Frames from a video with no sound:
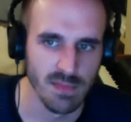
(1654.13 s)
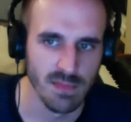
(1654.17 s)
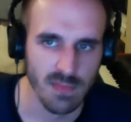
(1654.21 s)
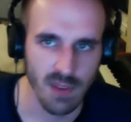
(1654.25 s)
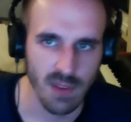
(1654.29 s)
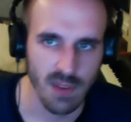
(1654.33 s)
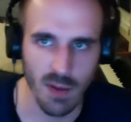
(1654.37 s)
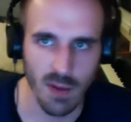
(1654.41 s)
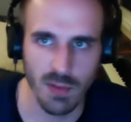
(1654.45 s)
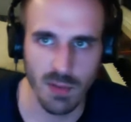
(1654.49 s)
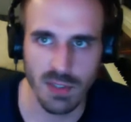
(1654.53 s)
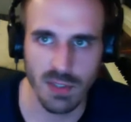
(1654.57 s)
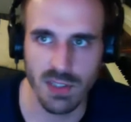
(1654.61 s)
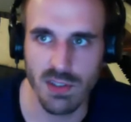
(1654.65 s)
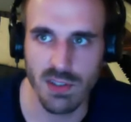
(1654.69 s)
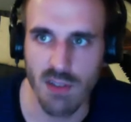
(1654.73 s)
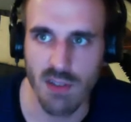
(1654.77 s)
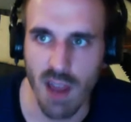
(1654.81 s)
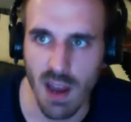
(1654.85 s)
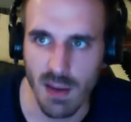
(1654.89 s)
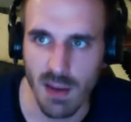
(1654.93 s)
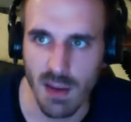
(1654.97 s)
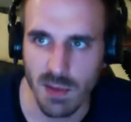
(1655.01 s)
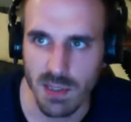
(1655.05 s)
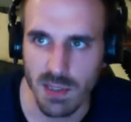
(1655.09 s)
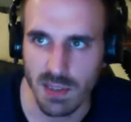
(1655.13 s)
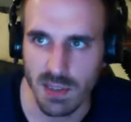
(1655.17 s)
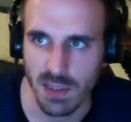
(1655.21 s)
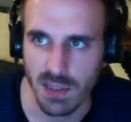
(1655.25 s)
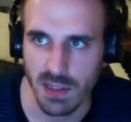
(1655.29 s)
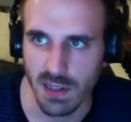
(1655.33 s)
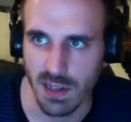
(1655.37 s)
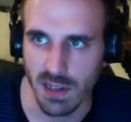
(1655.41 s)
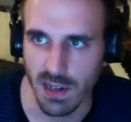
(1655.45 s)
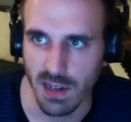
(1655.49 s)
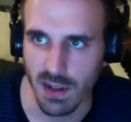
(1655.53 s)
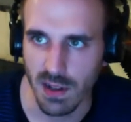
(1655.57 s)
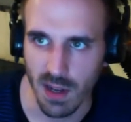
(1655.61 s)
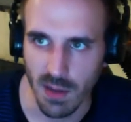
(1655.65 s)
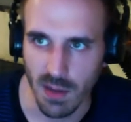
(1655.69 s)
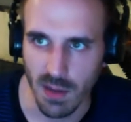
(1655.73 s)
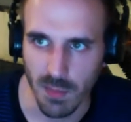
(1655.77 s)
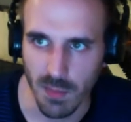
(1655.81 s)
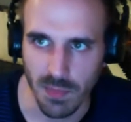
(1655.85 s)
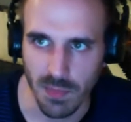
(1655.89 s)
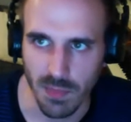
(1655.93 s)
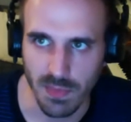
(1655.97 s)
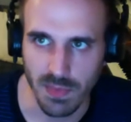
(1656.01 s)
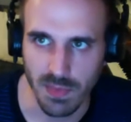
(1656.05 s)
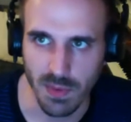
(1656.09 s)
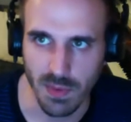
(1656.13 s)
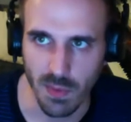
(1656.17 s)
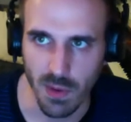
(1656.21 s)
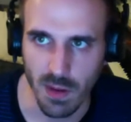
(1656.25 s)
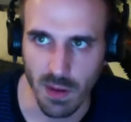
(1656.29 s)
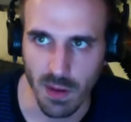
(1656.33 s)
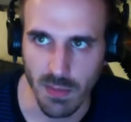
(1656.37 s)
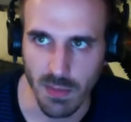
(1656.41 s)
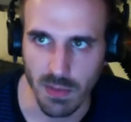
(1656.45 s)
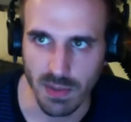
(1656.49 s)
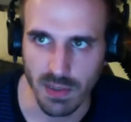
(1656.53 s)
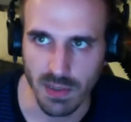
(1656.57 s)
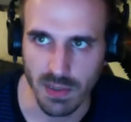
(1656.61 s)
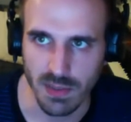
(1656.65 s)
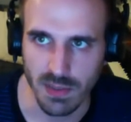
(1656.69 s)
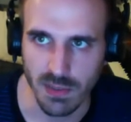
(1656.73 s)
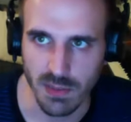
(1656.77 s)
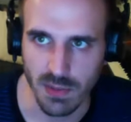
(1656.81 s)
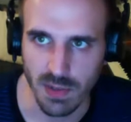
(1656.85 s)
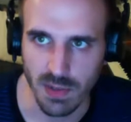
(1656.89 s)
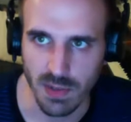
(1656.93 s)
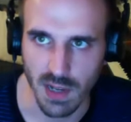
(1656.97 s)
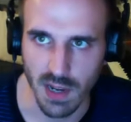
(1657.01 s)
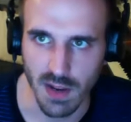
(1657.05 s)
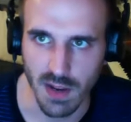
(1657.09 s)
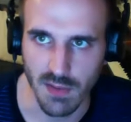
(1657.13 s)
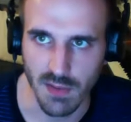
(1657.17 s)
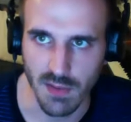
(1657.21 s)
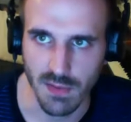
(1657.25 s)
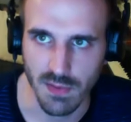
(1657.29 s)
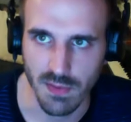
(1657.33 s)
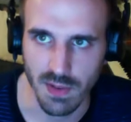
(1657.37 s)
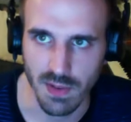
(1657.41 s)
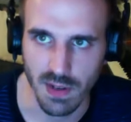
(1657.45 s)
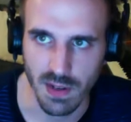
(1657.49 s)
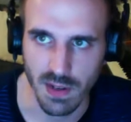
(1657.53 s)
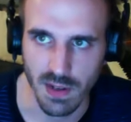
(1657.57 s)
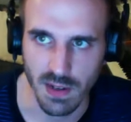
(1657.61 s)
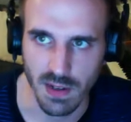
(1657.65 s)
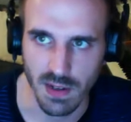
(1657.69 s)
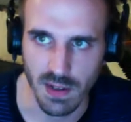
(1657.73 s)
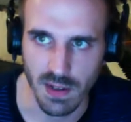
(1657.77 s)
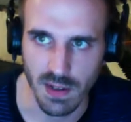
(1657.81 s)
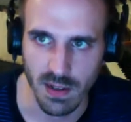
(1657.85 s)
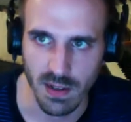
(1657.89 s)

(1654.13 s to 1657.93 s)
almost unanimously, you know, like the white person will have a